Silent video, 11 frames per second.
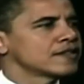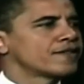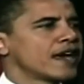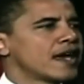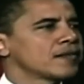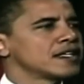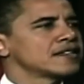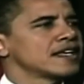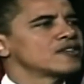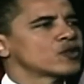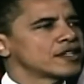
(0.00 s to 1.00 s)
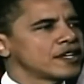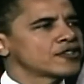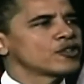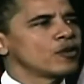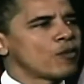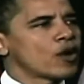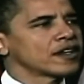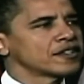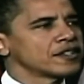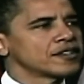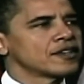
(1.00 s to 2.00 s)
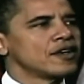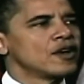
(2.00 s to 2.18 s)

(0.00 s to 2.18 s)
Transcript: of families in traditional mortgages